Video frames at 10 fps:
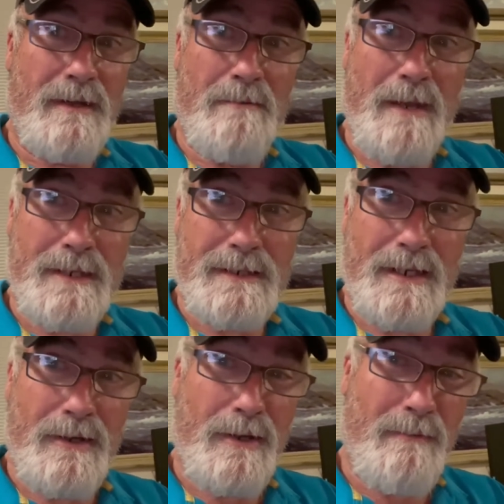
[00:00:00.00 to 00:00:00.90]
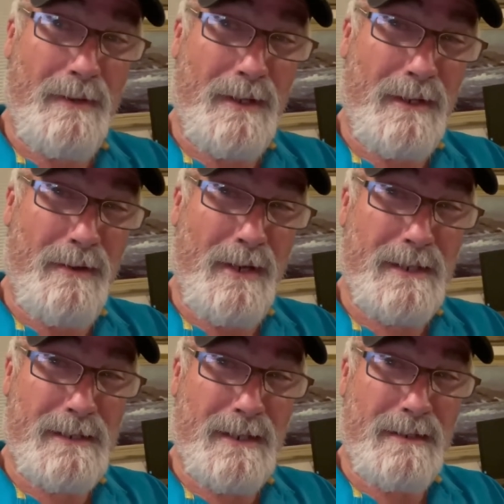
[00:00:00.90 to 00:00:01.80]
the best I could with the
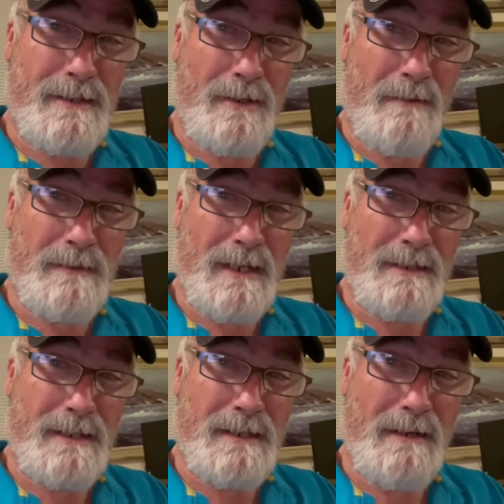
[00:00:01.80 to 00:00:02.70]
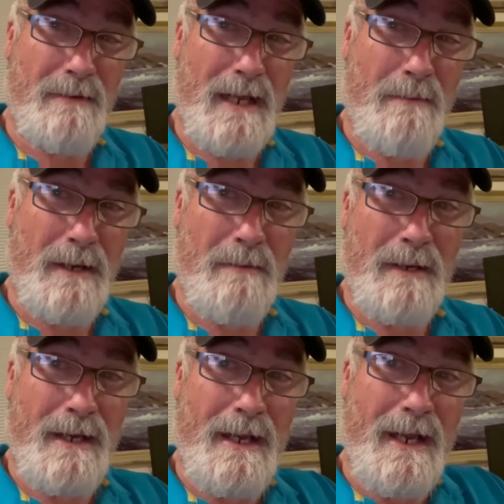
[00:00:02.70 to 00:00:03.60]
unique circumstances that were happening.
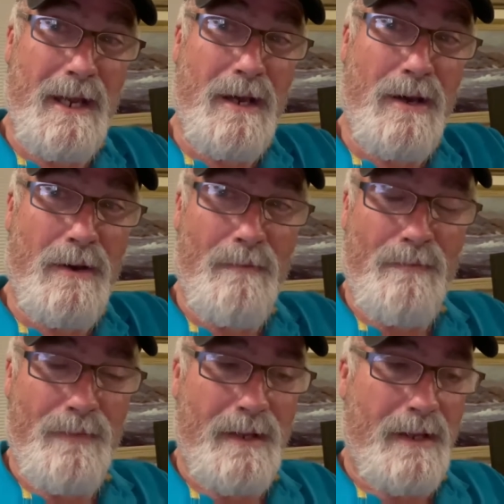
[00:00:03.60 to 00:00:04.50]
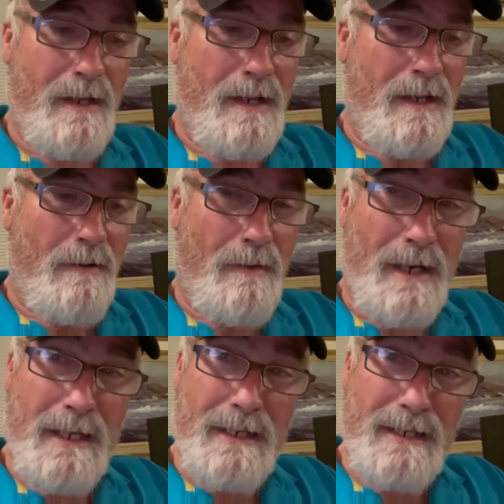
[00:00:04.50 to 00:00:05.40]
But now, when
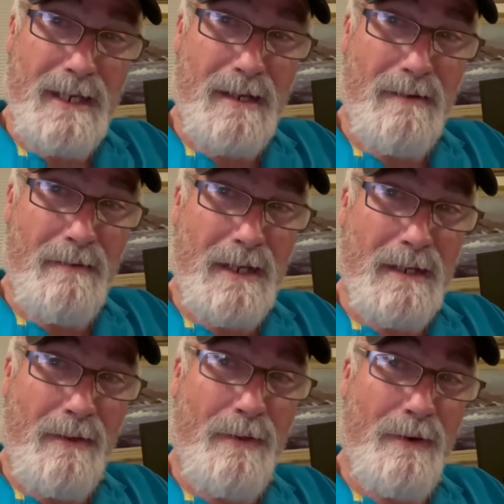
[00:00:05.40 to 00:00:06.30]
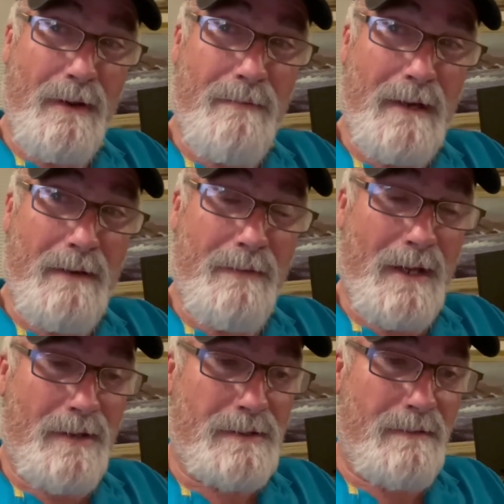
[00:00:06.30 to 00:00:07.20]
I can take a like a
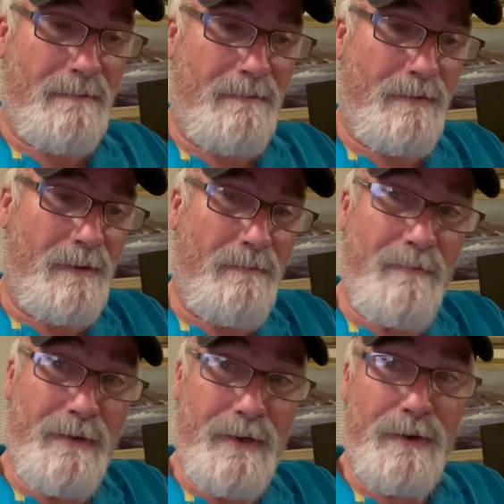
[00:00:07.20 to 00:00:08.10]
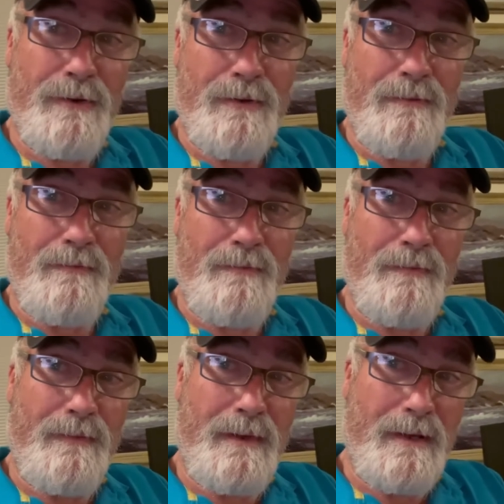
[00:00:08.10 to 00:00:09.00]
35,000 foot view,
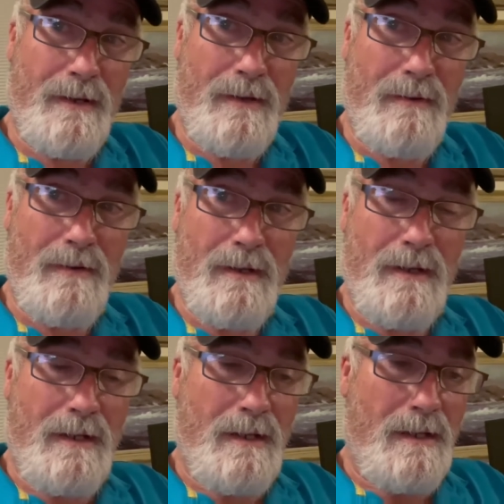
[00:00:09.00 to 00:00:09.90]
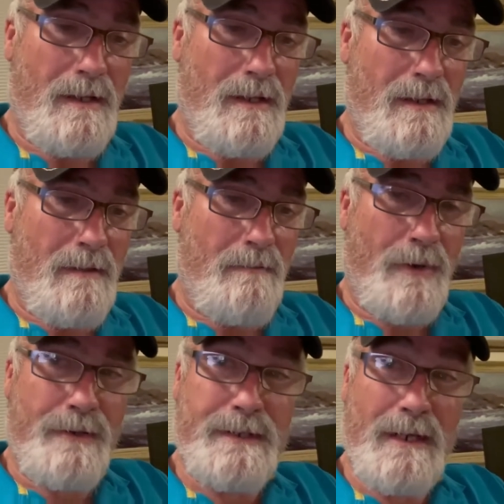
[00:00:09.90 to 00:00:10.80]
you know,
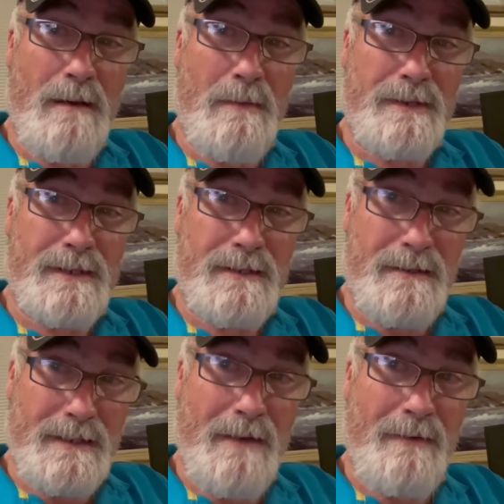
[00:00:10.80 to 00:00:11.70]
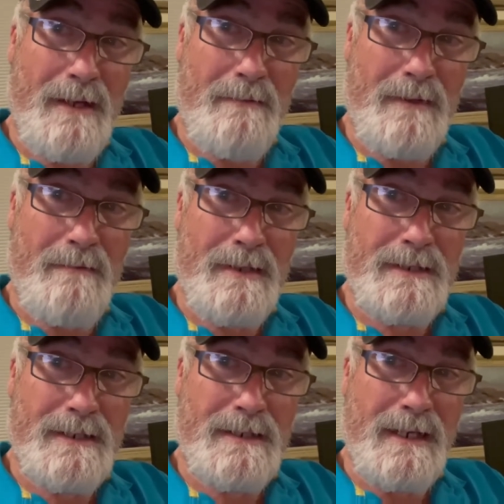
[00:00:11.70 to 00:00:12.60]
approaching almost 70, I'm
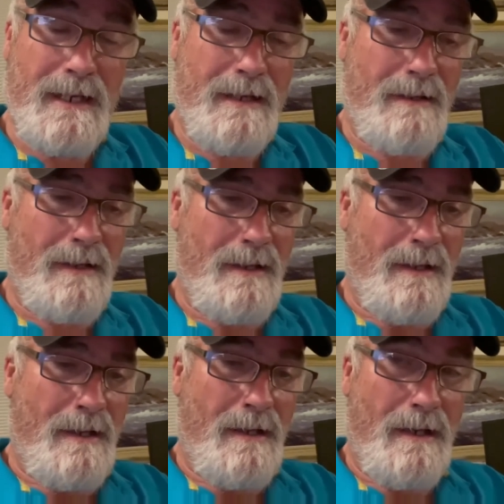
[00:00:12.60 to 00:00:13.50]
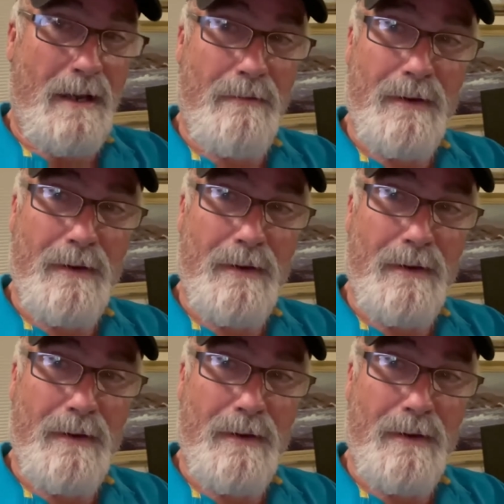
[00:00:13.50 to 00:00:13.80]
68, I've